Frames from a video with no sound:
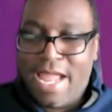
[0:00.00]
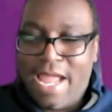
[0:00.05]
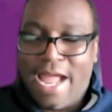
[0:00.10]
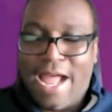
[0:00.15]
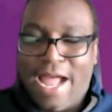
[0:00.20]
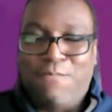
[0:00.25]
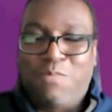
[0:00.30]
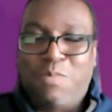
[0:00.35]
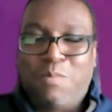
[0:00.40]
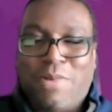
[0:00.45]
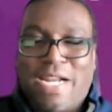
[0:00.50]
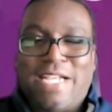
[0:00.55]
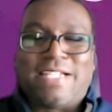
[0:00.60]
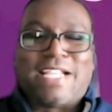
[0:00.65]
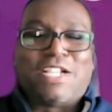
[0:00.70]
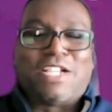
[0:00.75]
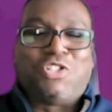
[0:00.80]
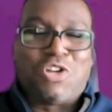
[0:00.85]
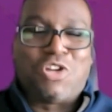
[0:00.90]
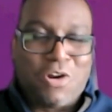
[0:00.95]
But
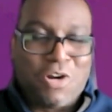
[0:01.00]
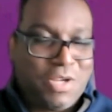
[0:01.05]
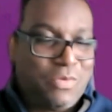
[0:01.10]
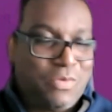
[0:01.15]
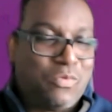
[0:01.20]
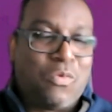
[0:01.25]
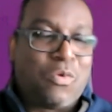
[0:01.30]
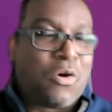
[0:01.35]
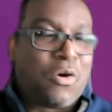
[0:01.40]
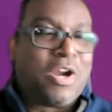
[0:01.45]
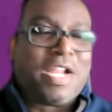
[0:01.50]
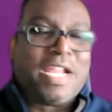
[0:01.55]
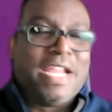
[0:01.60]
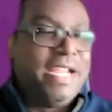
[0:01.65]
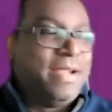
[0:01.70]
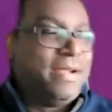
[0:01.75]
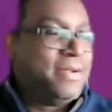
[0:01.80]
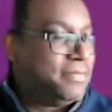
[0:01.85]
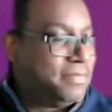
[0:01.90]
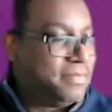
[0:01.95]
as I started
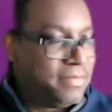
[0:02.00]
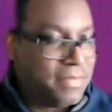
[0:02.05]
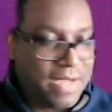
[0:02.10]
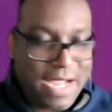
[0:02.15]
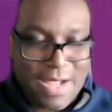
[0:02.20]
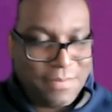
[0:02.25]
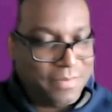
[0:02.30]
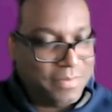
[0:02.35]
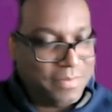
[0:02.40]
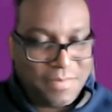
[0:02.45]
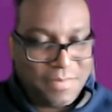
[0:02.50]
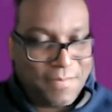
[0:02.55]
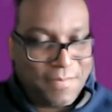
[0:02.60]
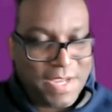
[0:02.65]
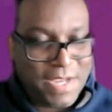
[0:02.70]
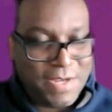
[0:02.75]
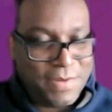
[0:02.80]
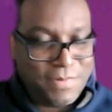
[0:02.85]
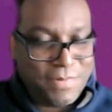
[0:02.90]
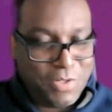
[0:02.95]
working
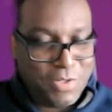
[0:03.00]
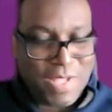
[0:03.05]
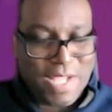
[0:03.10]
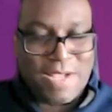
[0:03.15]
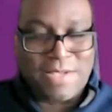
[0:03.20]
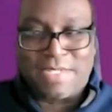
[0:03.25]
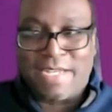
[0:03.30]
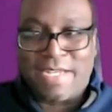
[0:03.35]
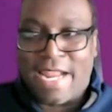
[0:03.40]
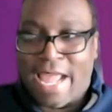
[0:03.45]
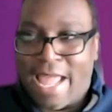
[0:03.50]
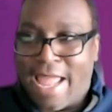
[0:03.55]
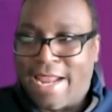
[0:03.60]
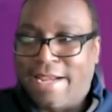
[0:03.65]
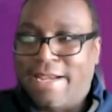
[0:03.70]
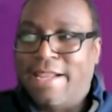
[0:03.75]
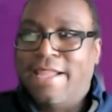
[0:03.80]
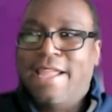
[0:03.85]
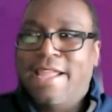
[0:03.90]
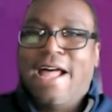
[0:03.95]
in
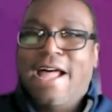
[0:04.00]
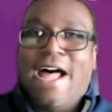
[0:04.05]
2009,